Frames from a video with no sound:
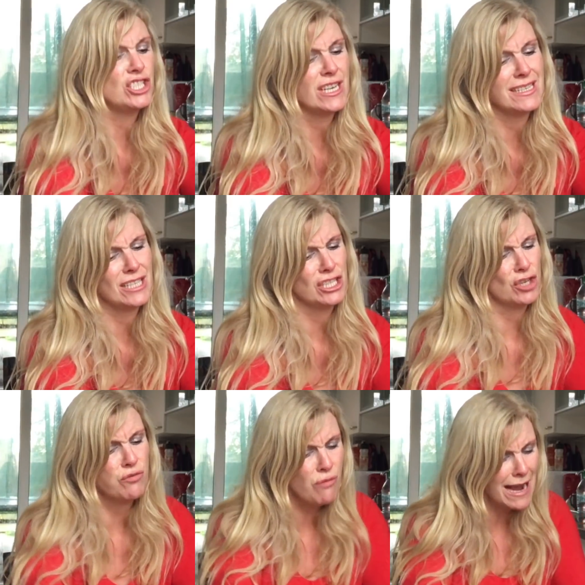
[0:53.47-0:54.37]
Jesus
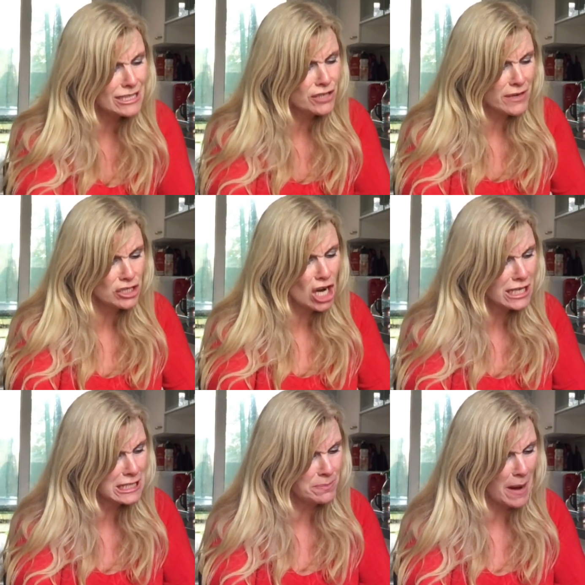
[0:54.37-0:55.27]
Christ, you've got
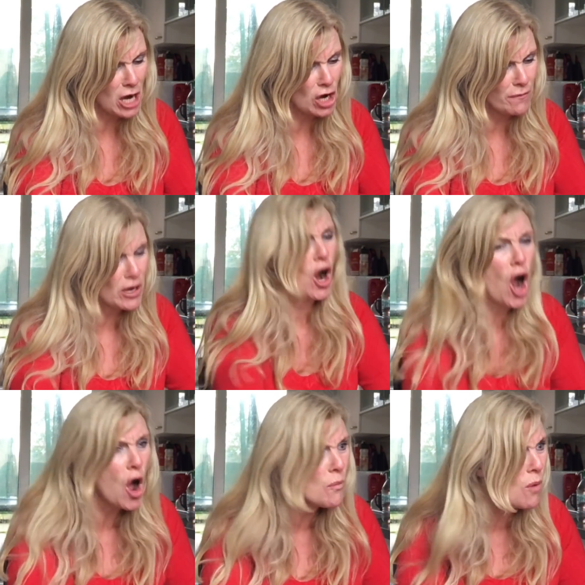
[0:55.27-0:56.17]
chocolate spread all over your
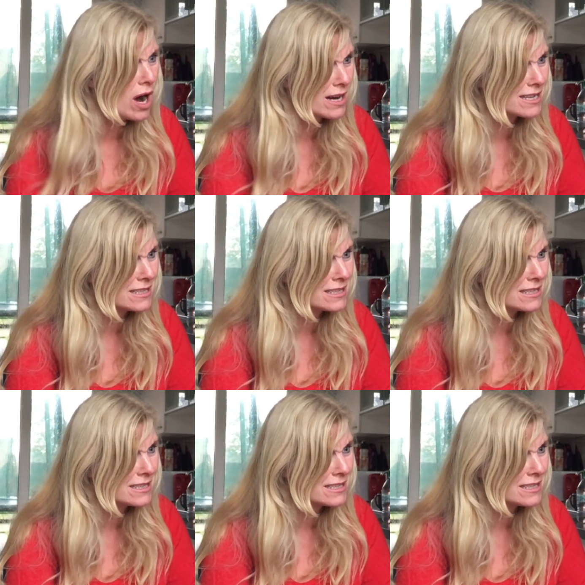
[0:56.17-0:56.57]
homework.